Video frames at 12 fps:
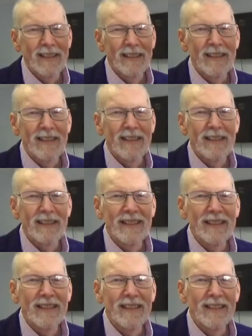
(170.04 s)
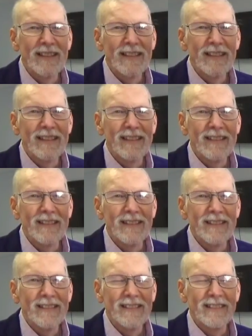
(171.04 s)

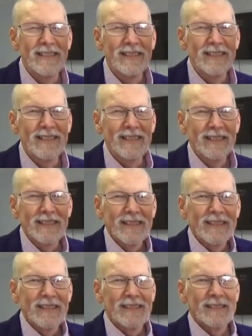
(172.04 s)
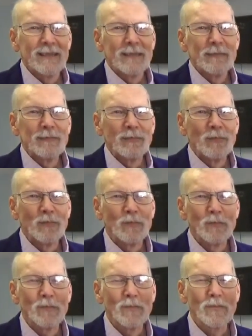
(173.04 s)

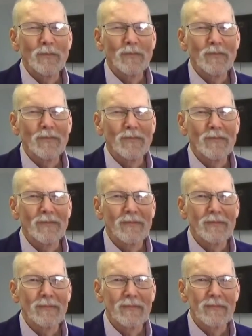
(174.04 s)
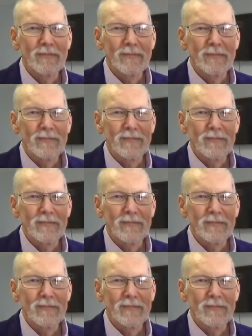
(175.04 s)
(not speaking)